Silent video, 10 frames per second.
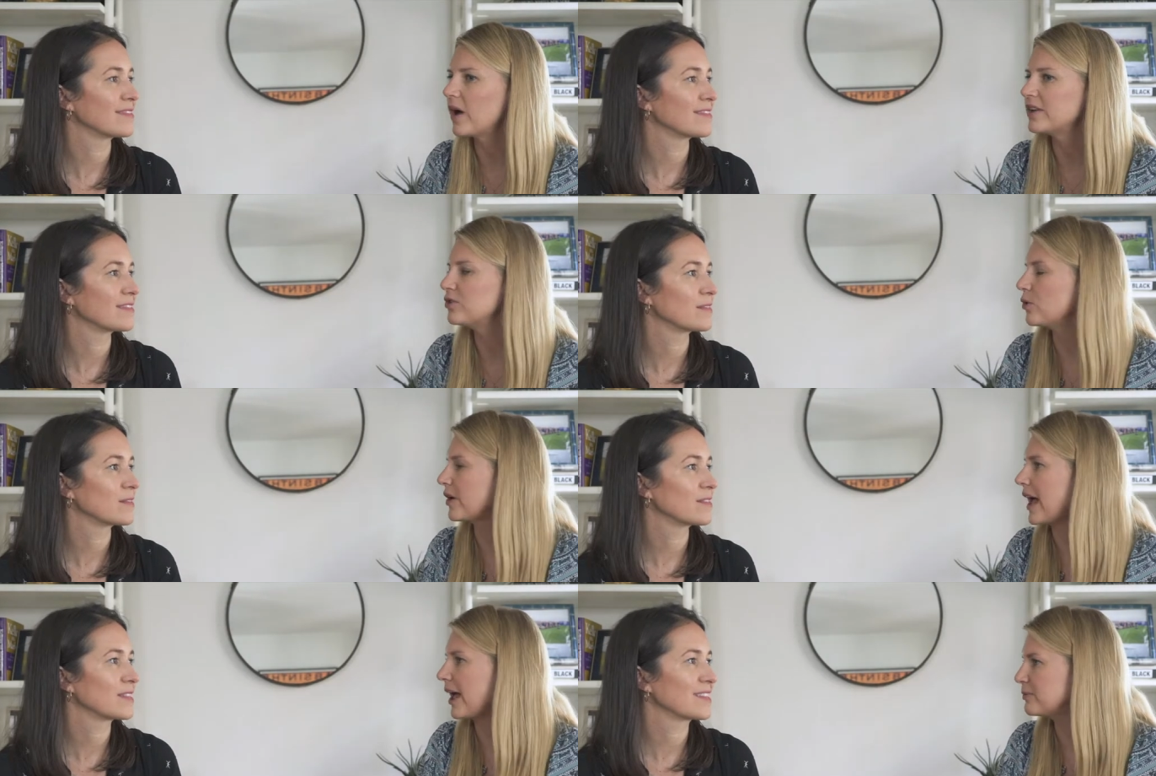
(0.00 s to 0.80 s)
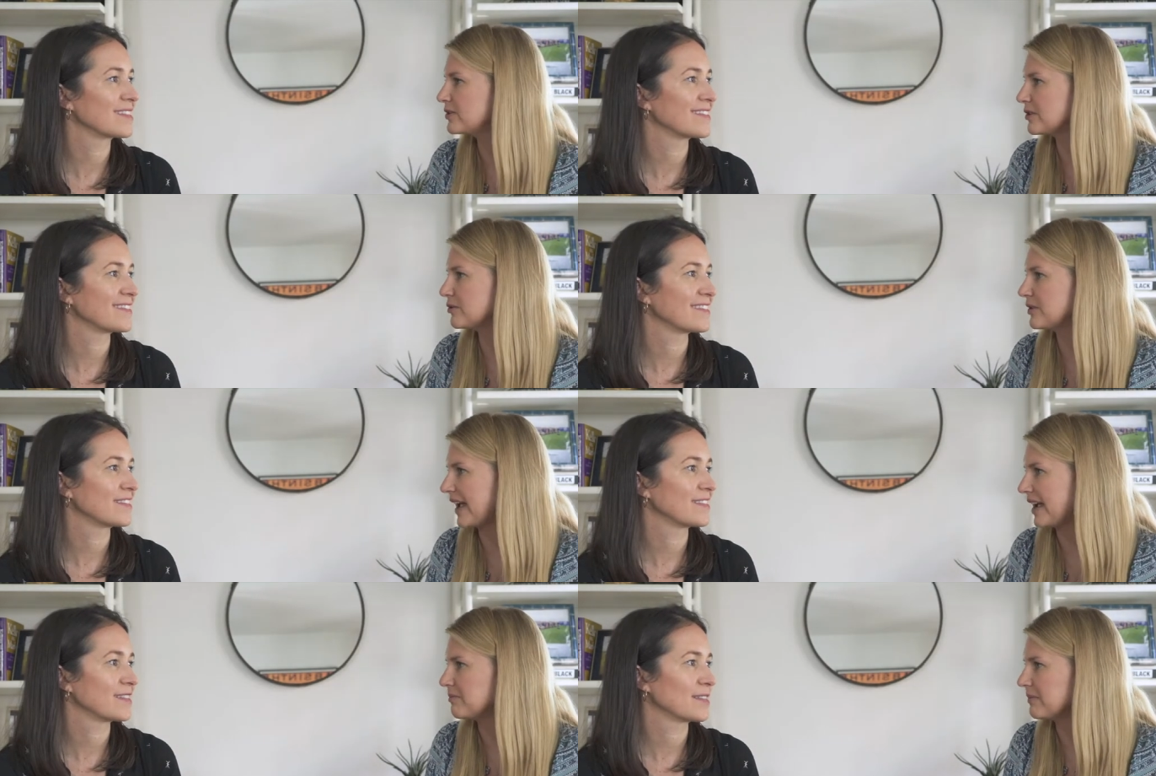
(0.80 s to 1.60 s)
Speaker 1: what your absolute
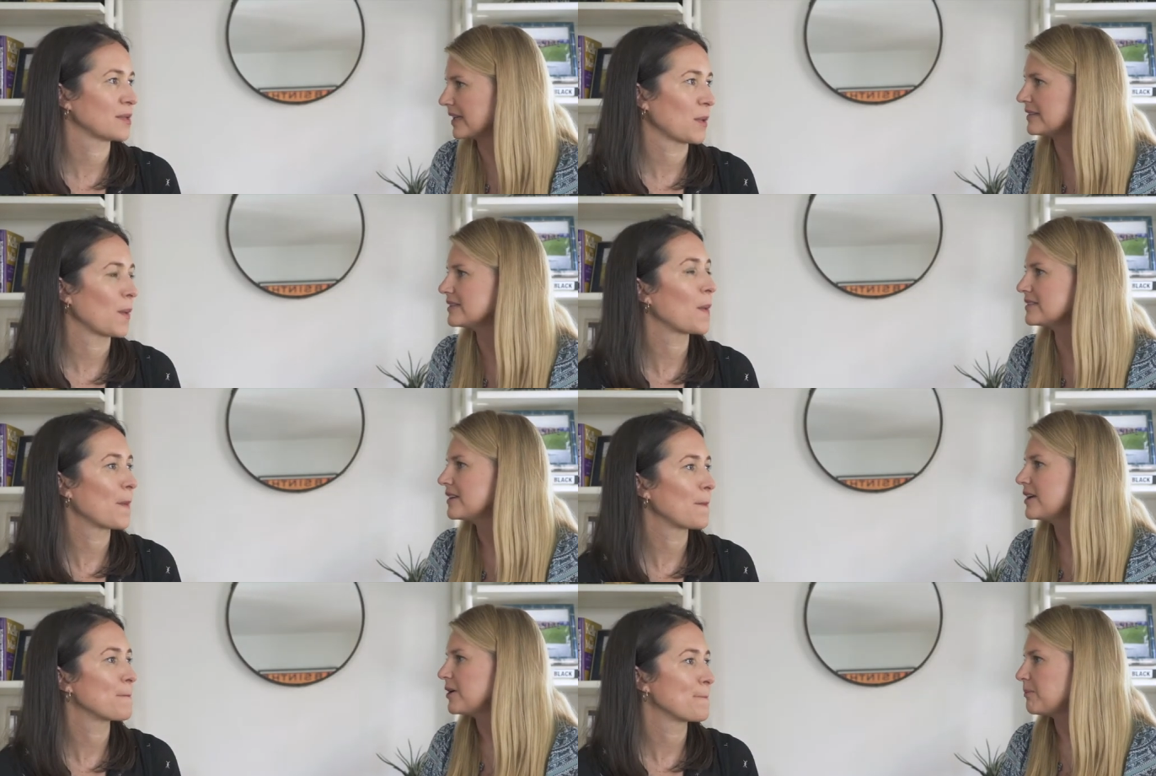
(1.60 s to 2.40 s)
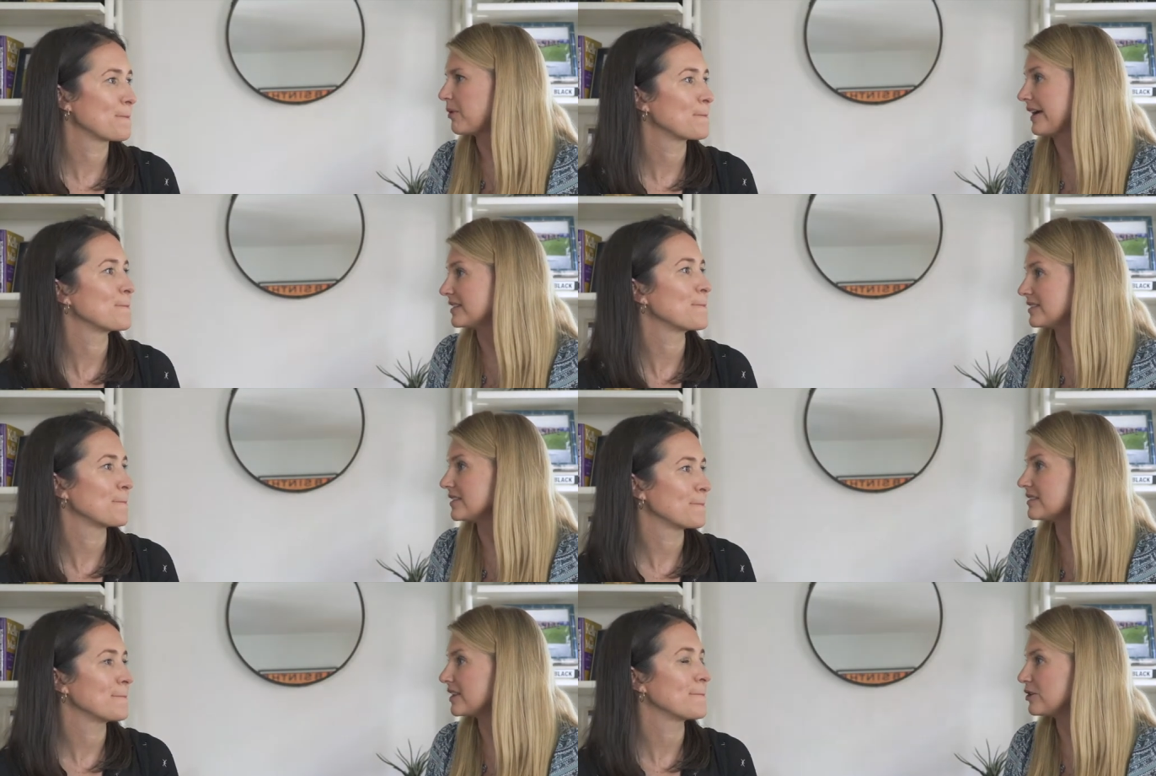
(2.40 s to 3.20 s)
can't miss
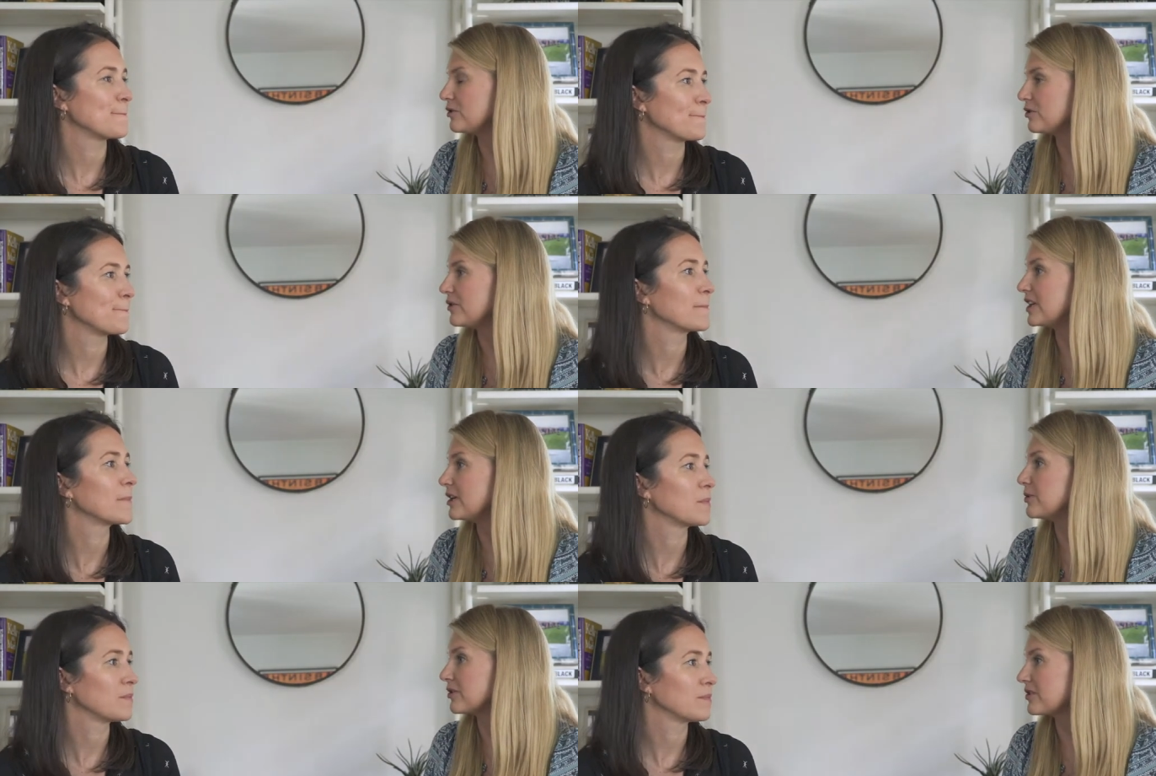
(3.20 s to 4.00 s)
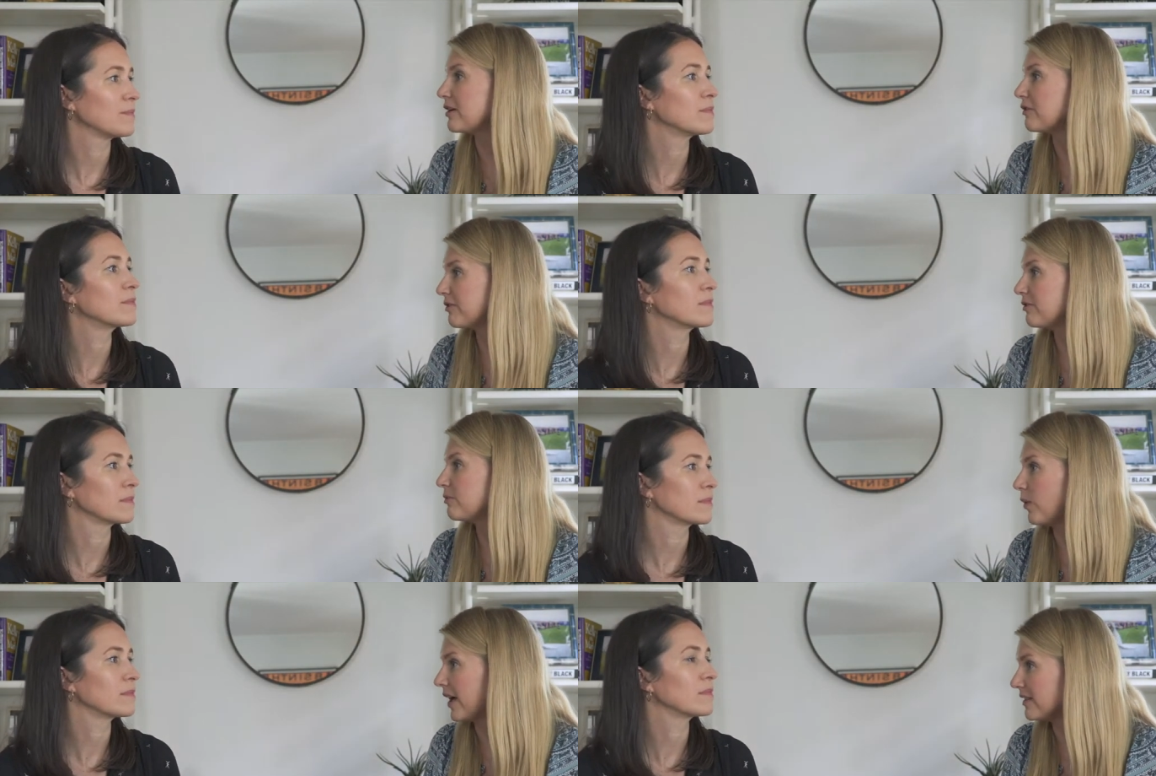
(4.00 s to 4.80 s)
practices that you do to keep yourself
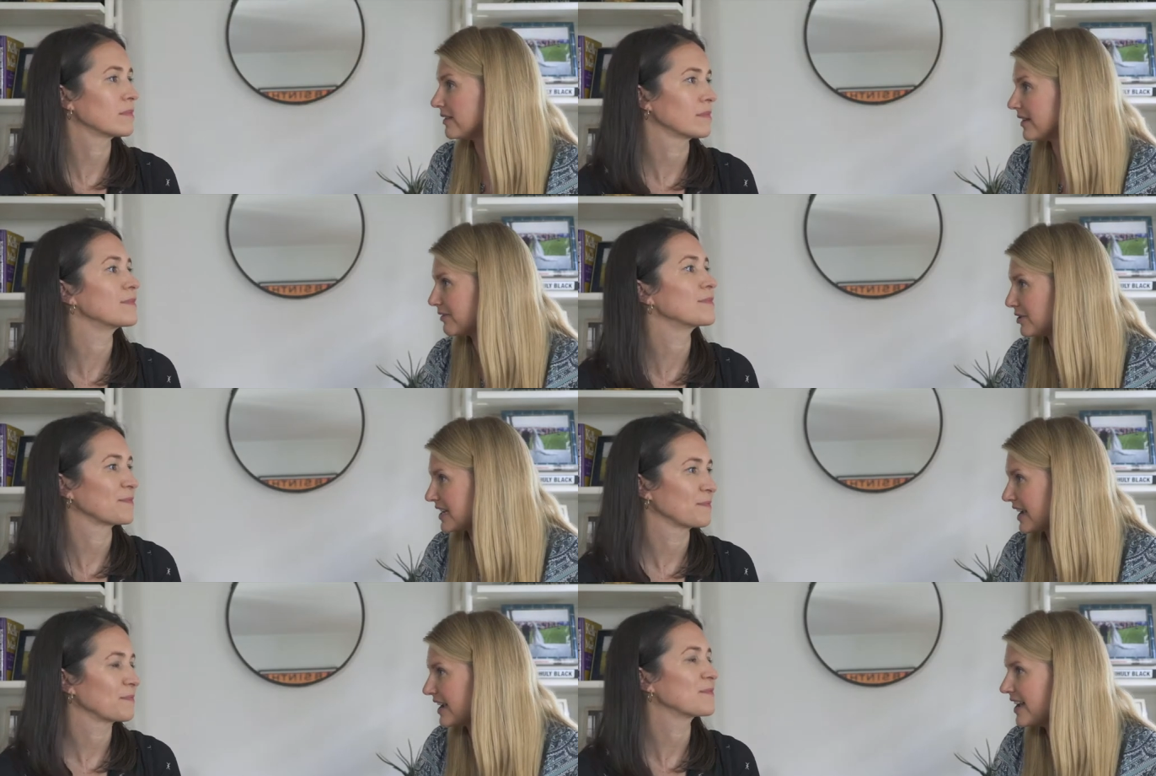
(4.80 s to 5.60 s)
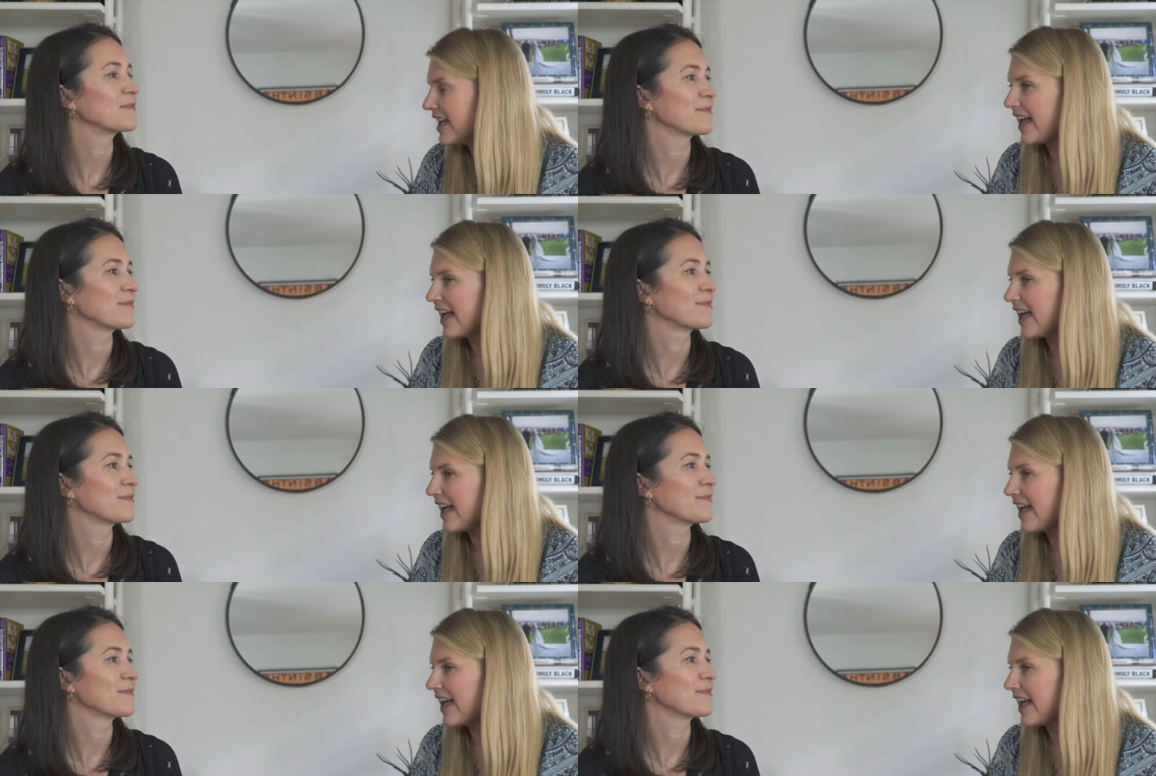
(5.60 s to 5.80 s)
well every day.